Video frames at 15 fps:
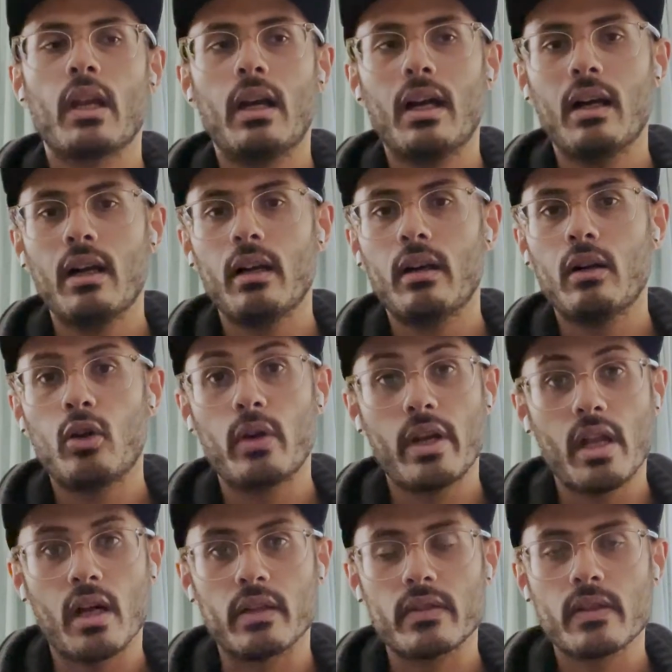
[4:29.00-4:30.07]
or
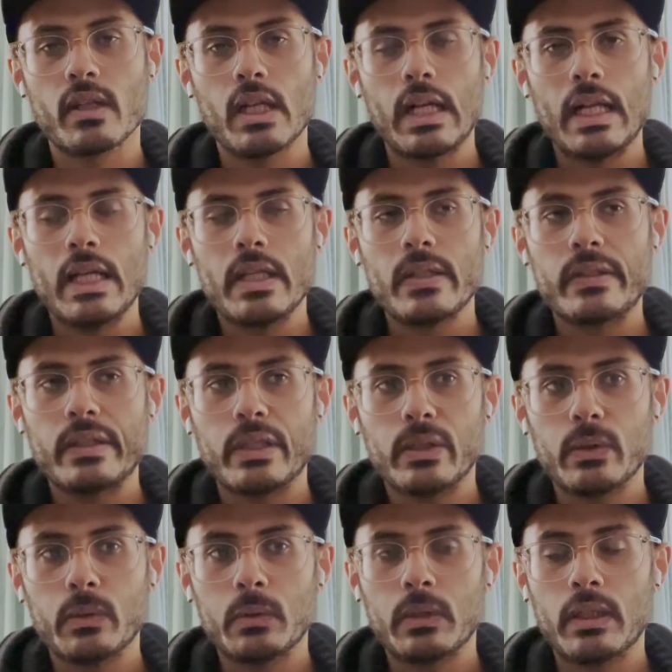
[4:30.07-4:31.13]
not.
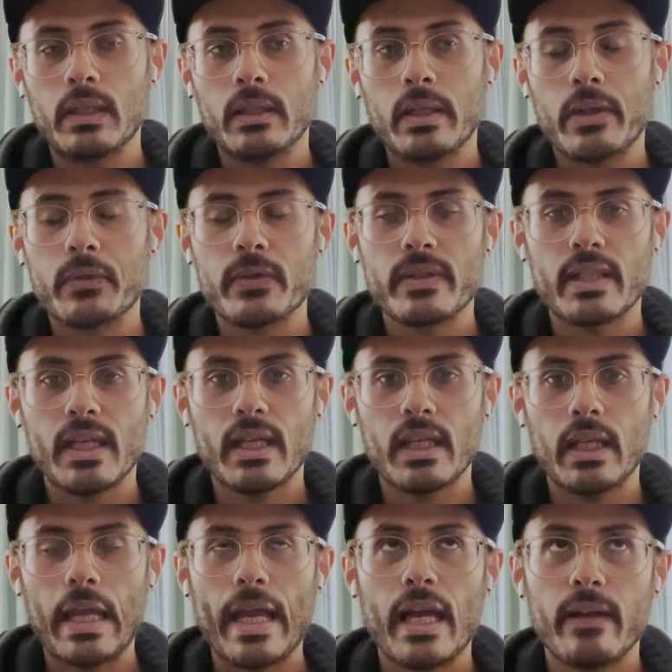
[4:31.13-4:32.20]
So
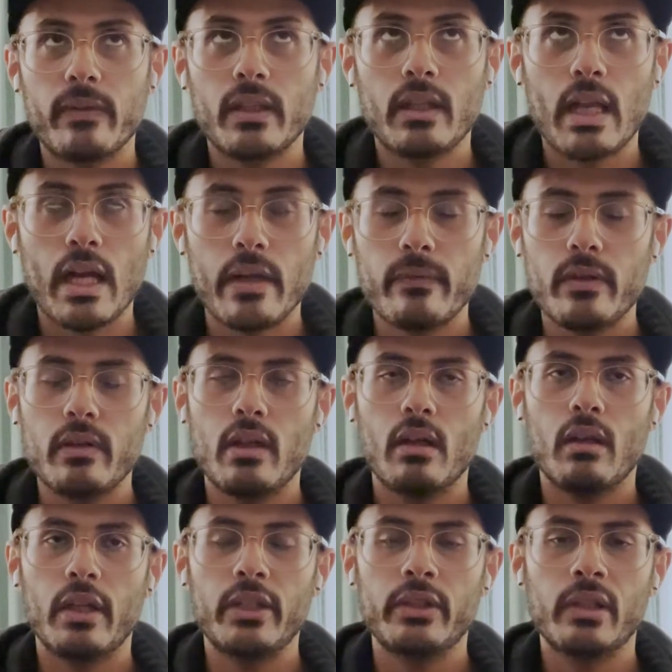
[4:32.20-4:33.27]
understanding, having
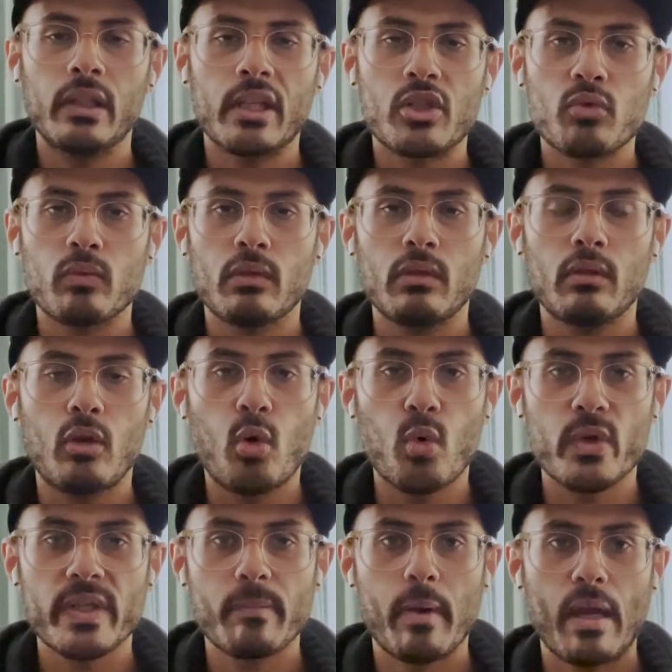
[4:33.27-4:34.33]
the intellectual
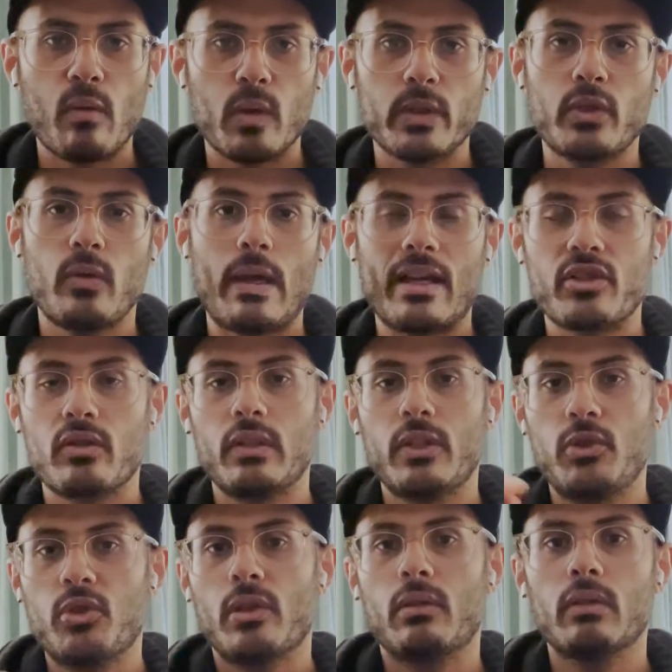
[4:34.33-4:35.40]
horsepower to actually
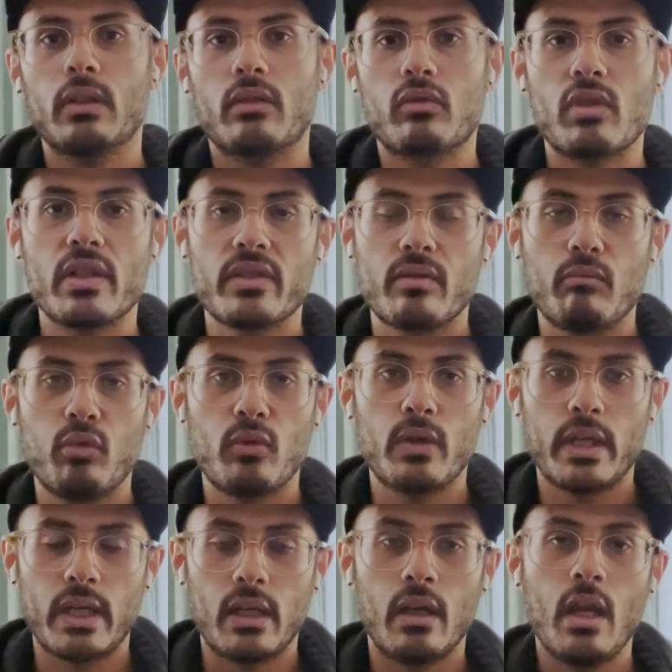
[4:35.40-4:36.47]
juggle across the
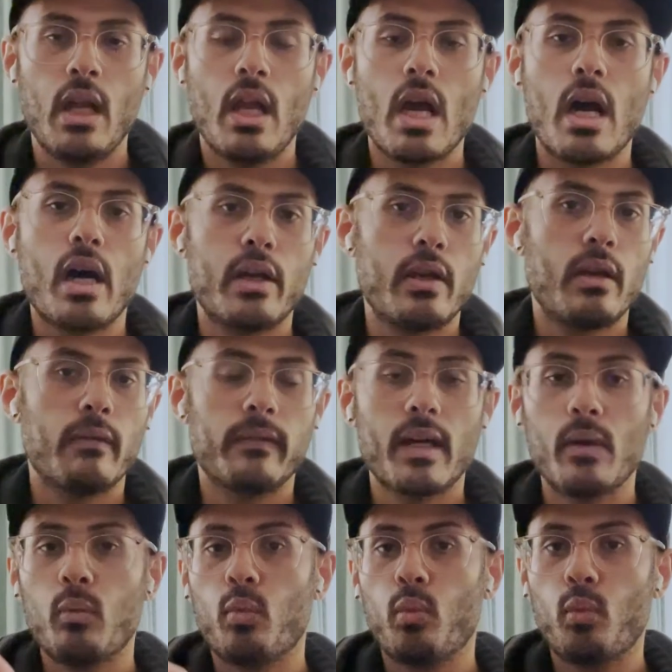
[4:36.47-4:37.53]
board and identify
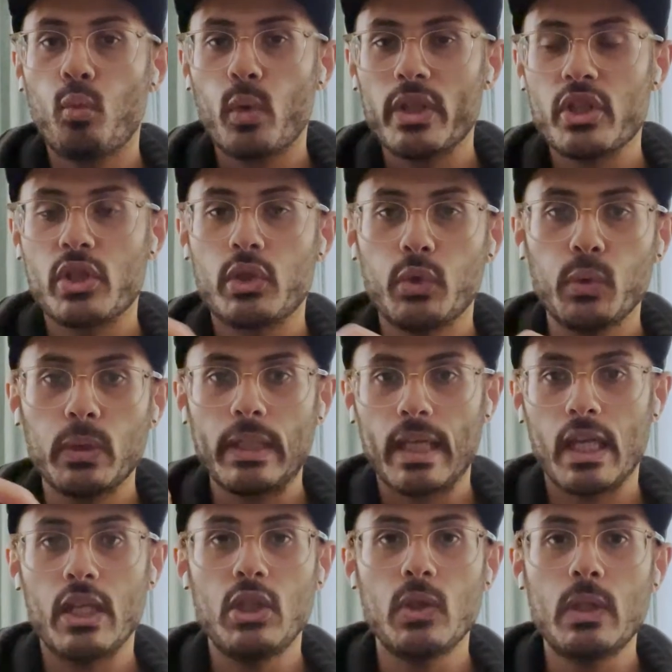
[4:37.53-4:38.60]
which
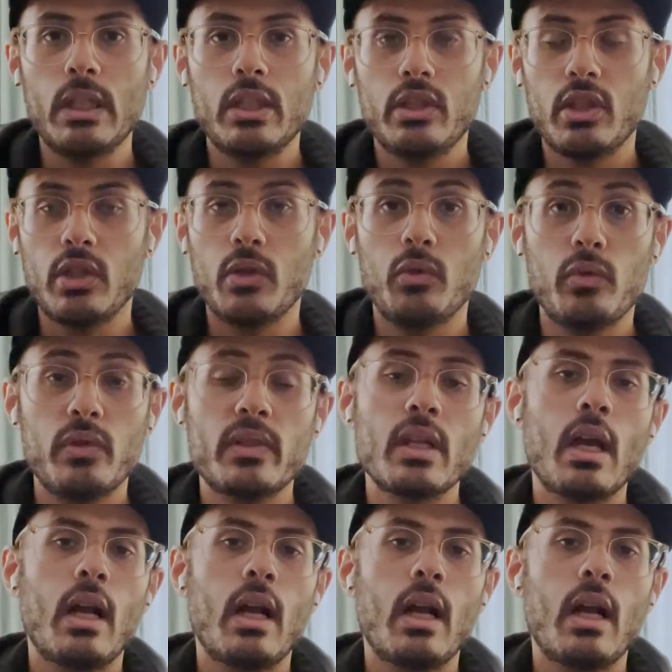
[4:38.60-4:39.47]
toolkit you need to use